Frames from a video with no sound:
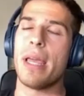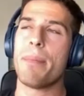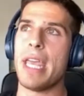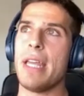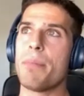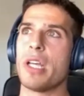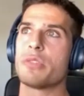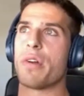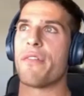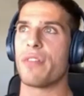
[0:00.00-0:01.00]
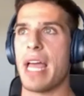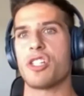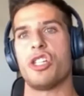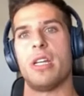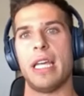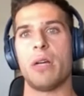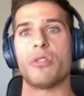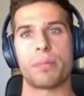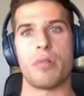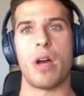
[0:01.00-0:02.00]
pain plus reflection
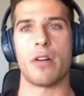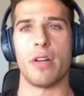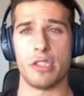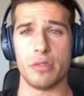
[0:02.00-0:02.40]
equals progress.